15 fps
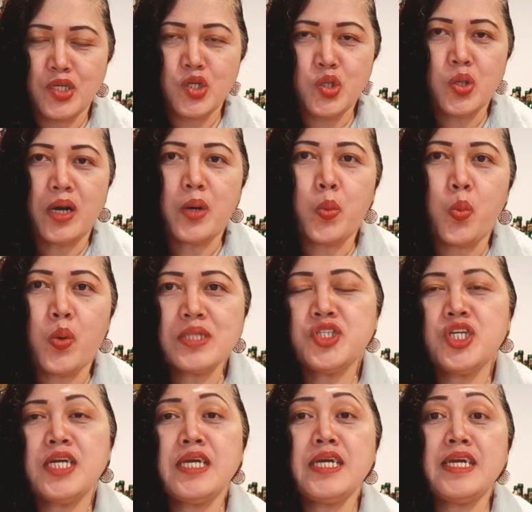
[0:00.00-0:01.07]
You are
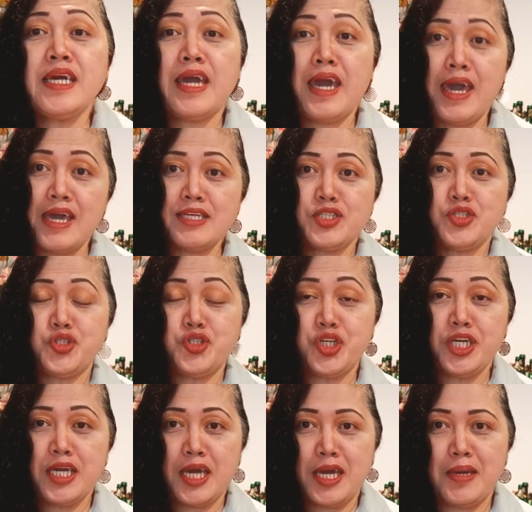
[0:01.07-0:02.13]
watching
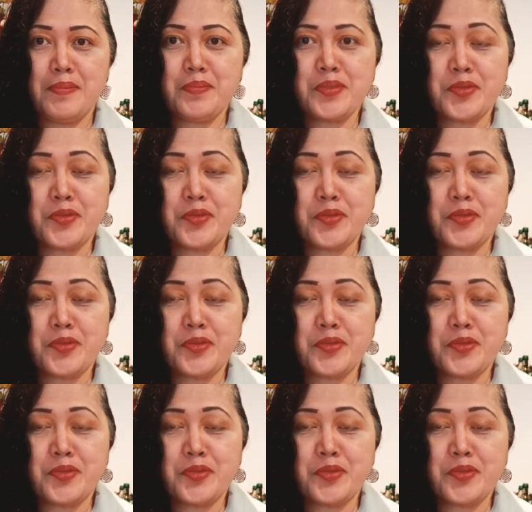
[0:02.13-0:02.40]
SGM